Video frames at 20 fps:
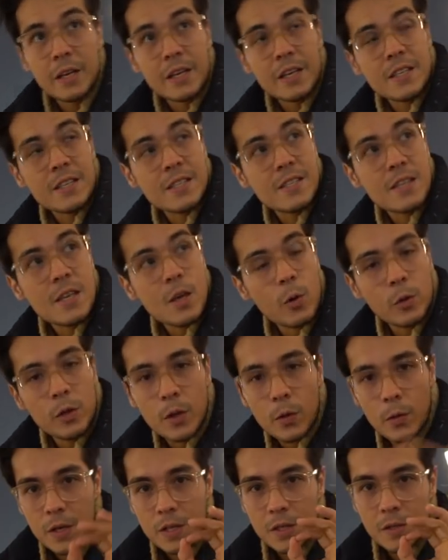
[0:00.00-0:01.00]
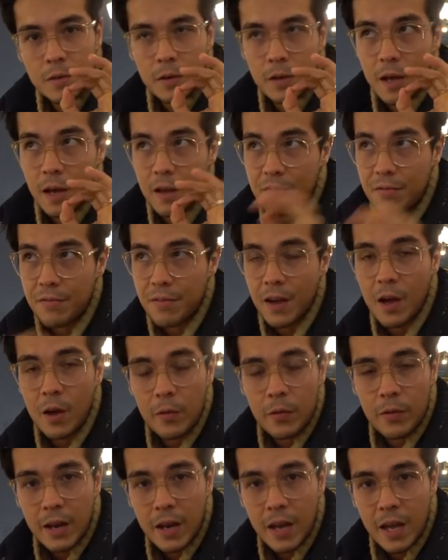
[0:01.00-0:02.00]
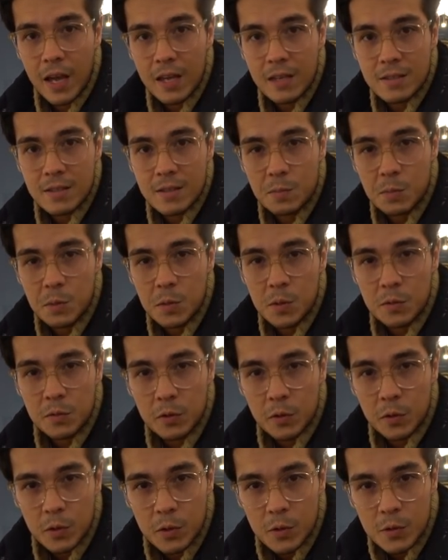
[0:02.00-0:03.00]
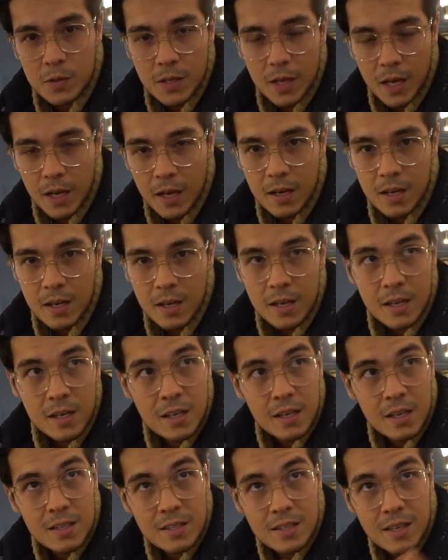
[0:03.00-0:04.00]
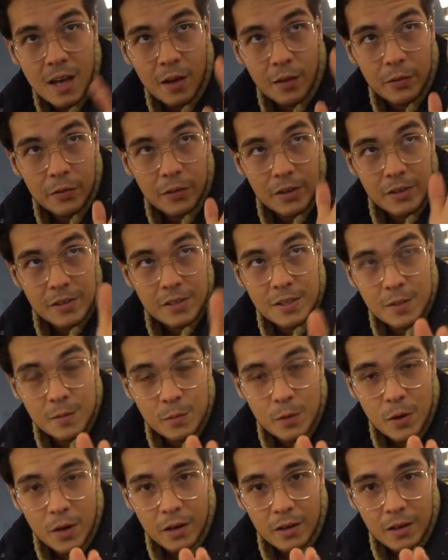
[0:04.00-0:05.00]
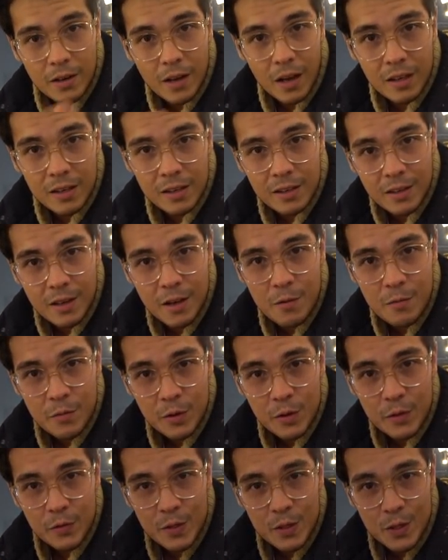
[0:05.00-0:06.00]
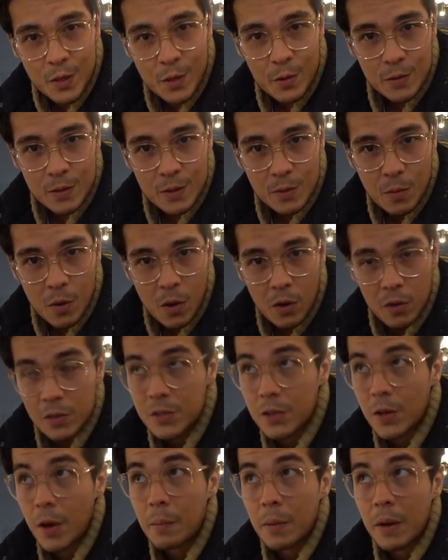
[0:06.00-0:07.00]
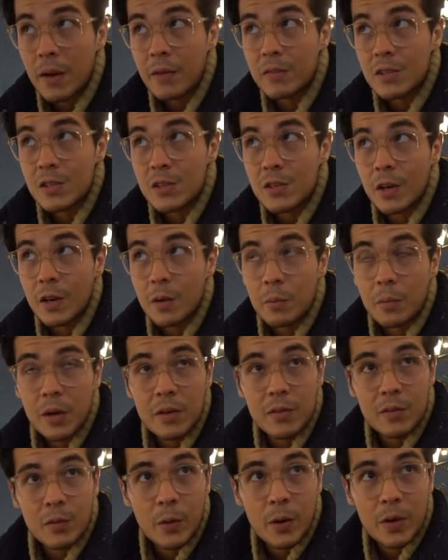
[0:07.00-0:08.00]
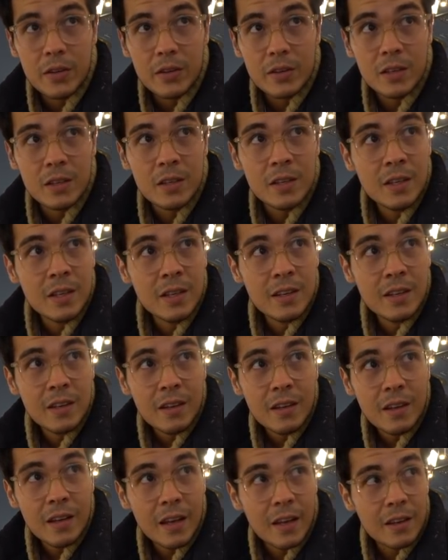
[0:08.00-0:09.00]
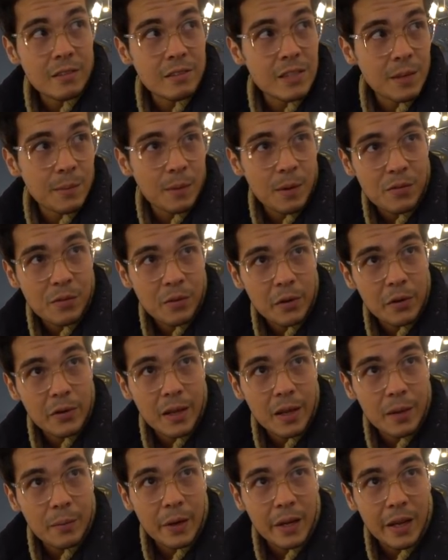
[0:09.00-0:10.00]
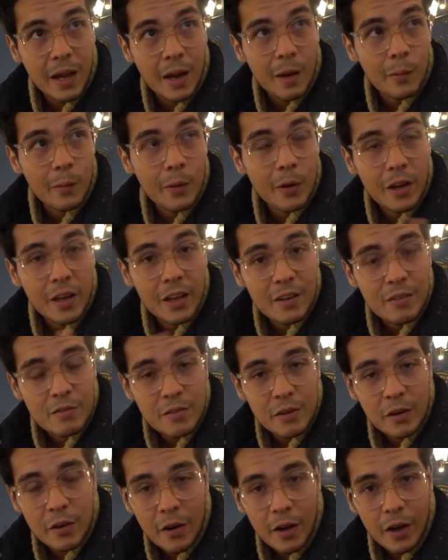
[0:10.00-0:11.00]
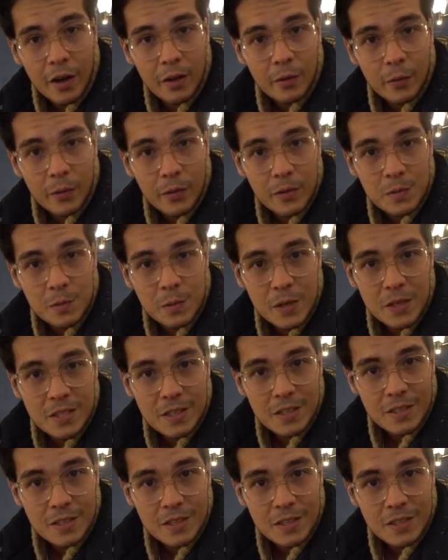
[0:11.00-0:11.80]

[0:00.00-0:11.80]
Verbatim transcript: is the only restaurant I found that has this beautiful gyutan is out there somewhere, not in the comfort of this cozy mall. So I'm gonna have to try to brave the weather and take my phone and my camera and figure out where this place